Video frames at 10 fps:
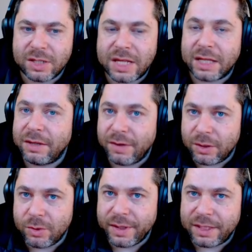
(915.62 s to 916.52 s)
it's not
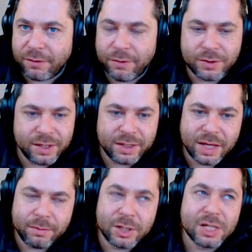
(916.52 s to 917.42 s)
even doing diffused
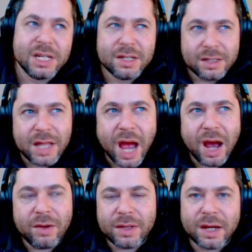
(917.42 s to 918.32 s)
damage.
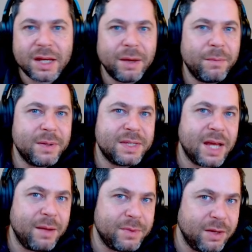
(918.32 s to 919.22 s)
Now there can be
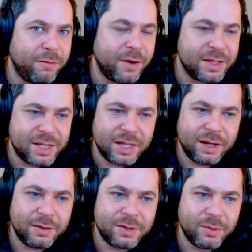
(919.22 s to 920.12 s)
some different
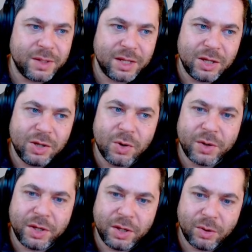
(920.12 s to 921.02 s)
stuffs with the new
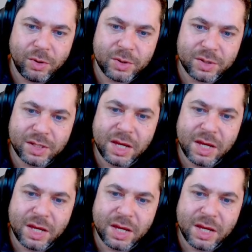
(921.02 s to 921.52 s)
heroes